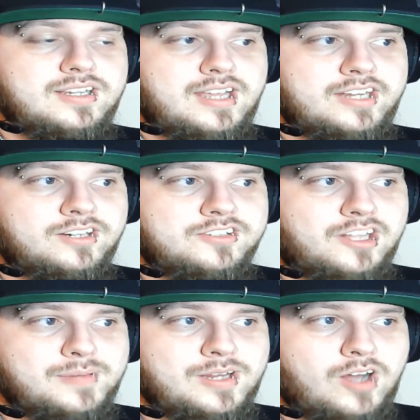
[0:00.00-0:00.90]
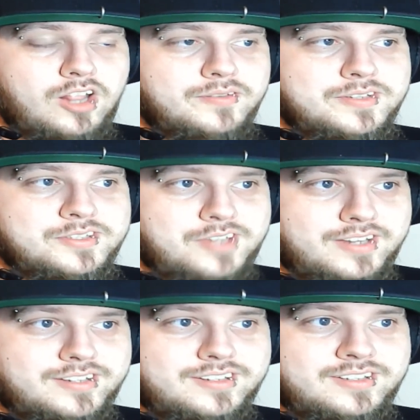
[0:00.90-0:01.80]
And you're telling me all of a
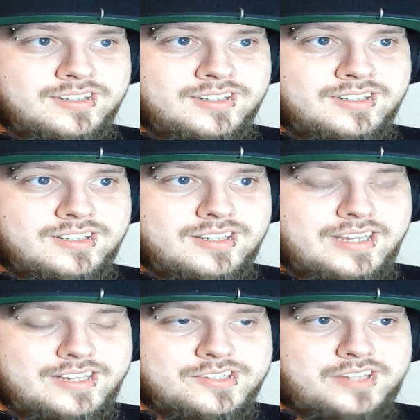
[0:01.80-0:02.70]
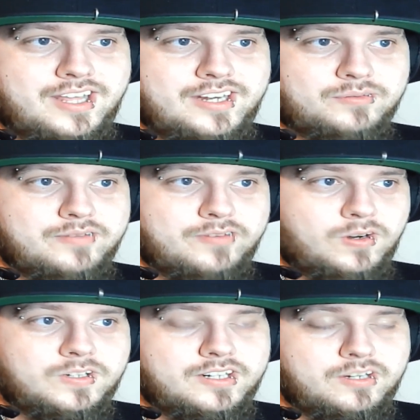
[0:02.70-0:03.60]
sudden, it just kind of
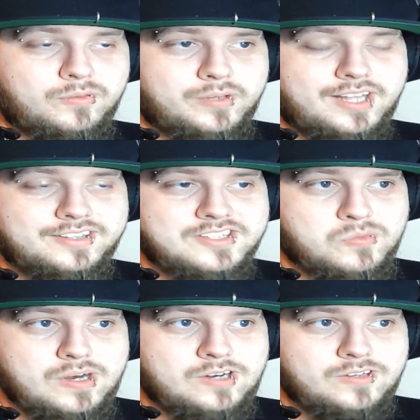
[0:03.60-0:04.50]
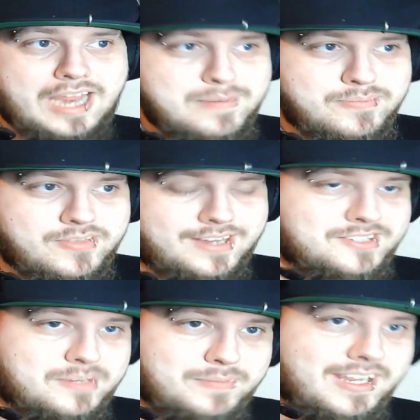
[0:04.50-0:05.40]
reverted and we got these weird ape
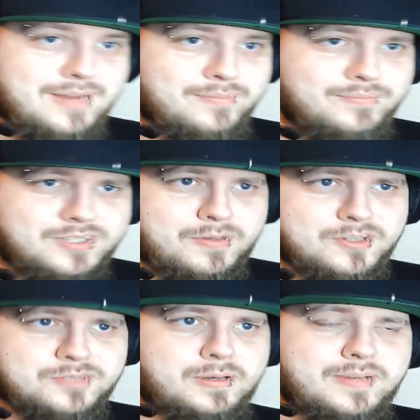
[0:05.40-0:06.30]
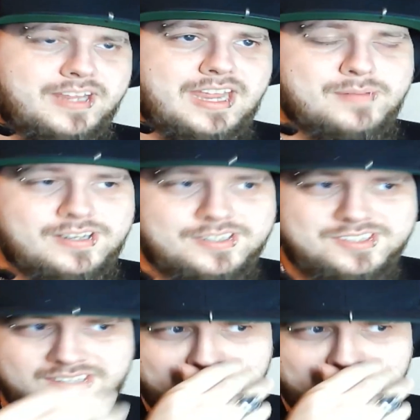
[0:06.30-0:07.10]
things that supposedly became us.